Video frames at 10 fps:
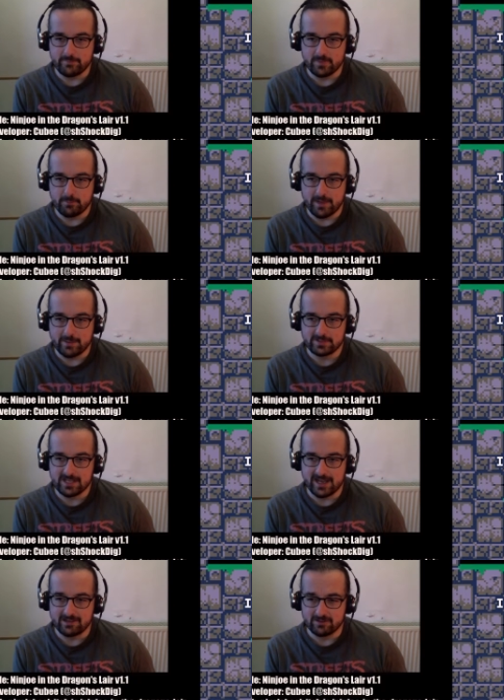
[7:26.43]
map
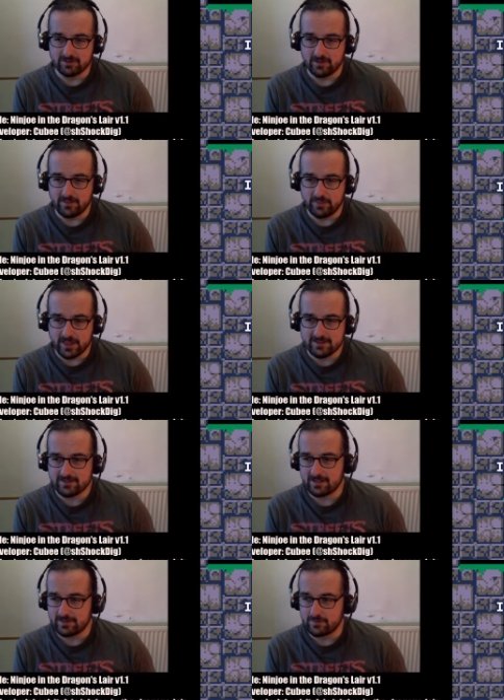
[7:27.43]
tiles.
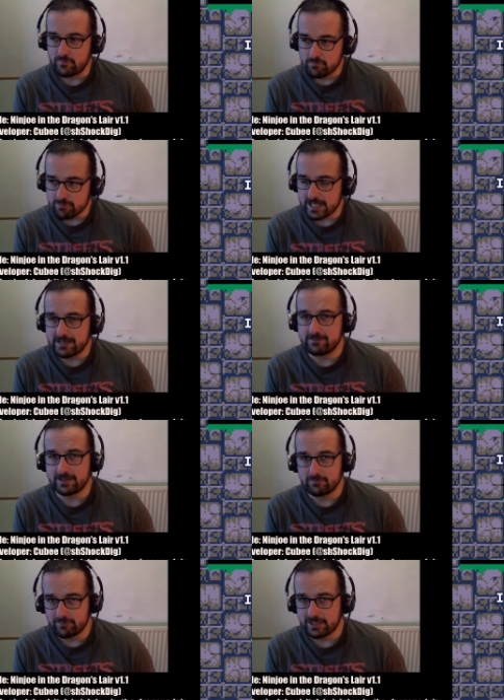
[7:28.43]
This is a
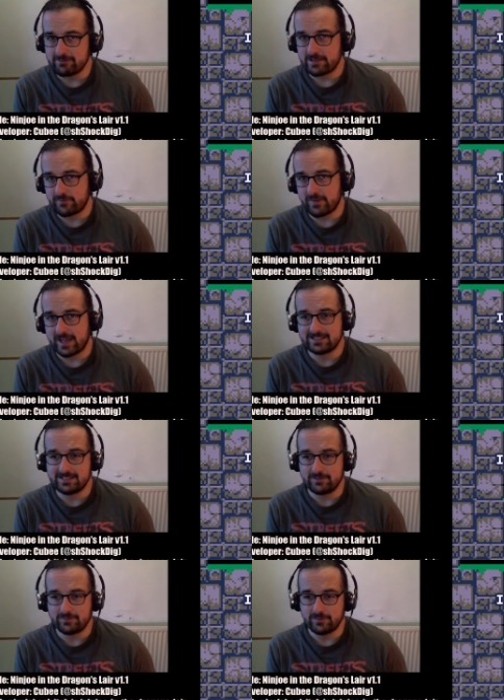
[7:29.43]
really, really
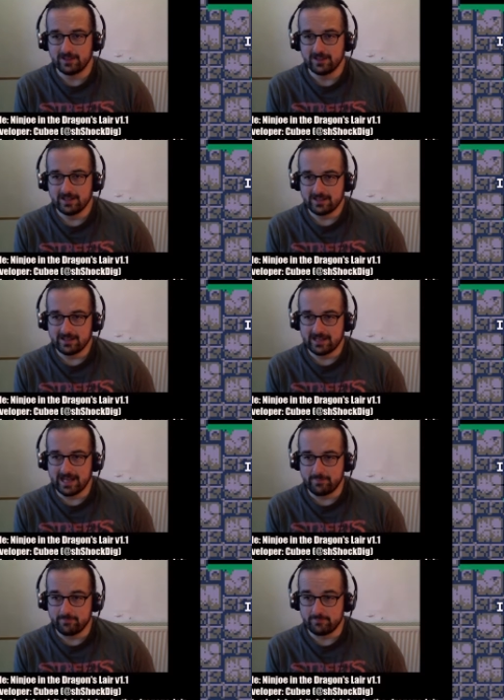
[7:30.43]
effective
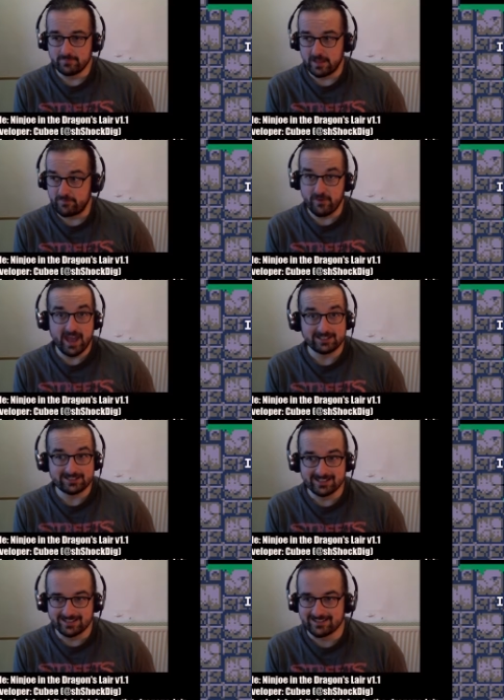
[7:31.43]

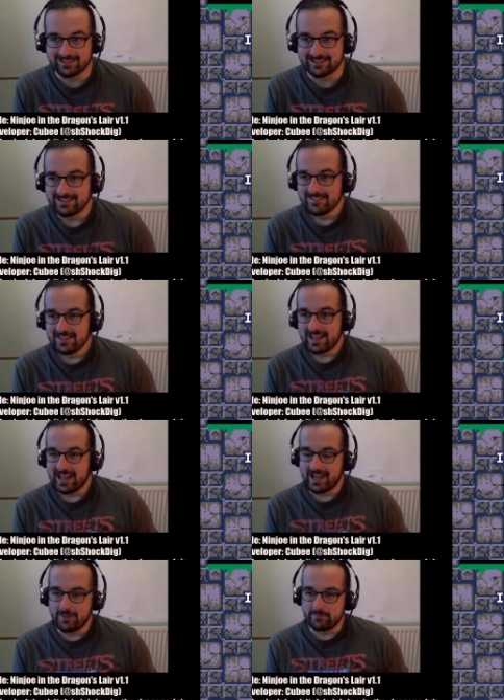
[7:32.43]
effect.
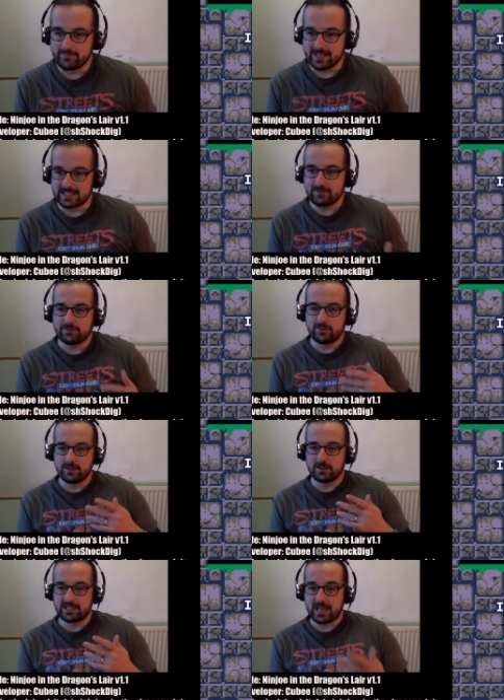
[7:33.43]
It gives
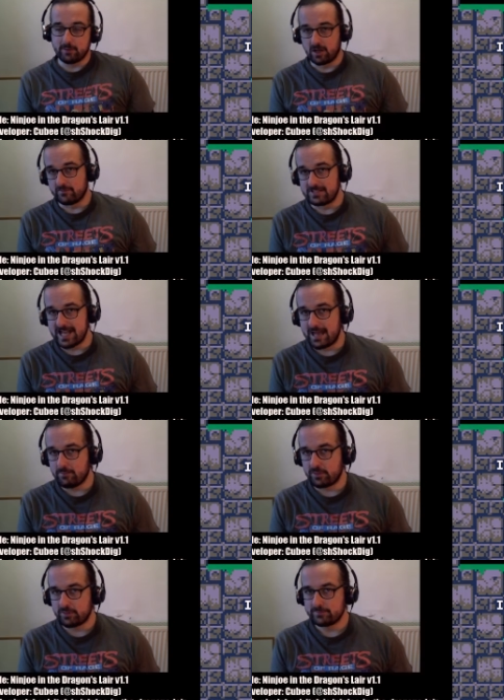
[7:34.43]
the game a lot of depth.